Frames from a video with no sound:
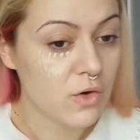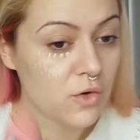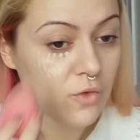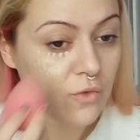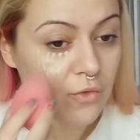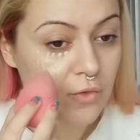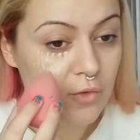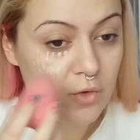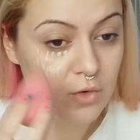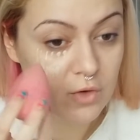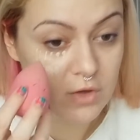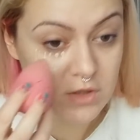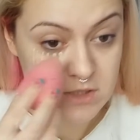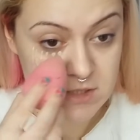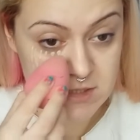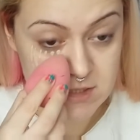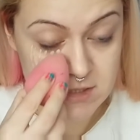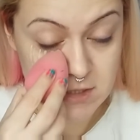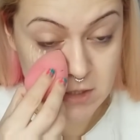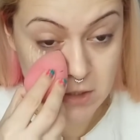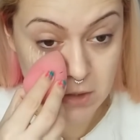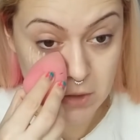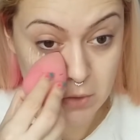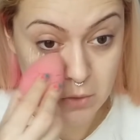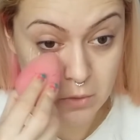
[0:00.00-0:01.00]
of
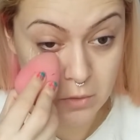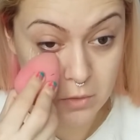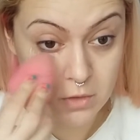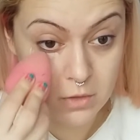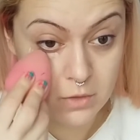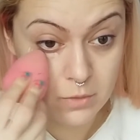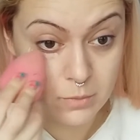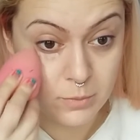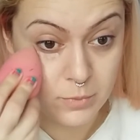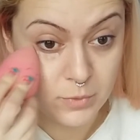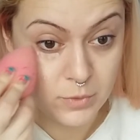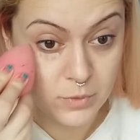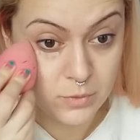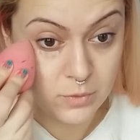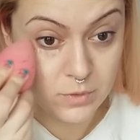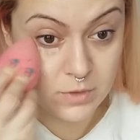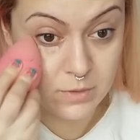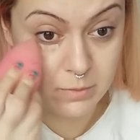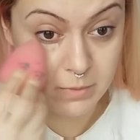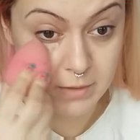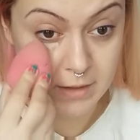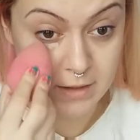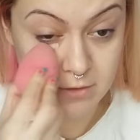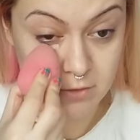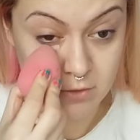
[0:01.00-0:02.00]
course, your
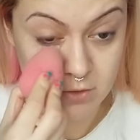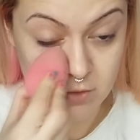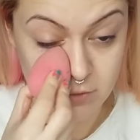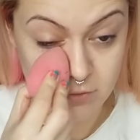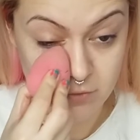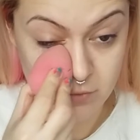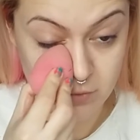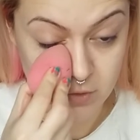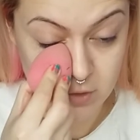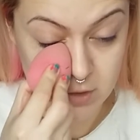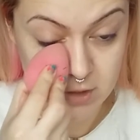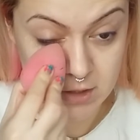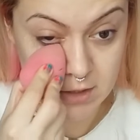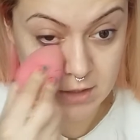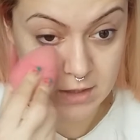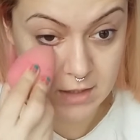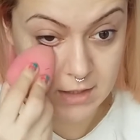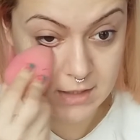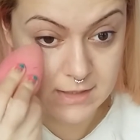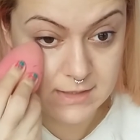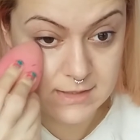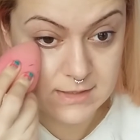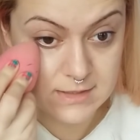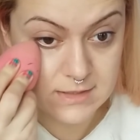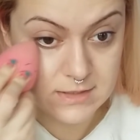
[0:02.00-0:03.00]
beauty blender for
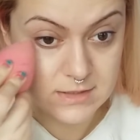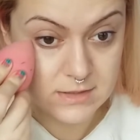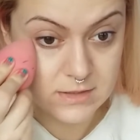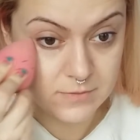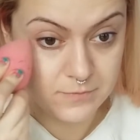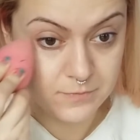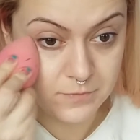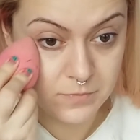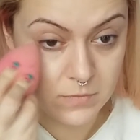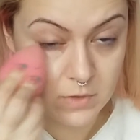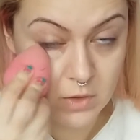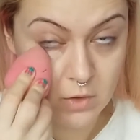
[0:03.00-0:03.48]
this.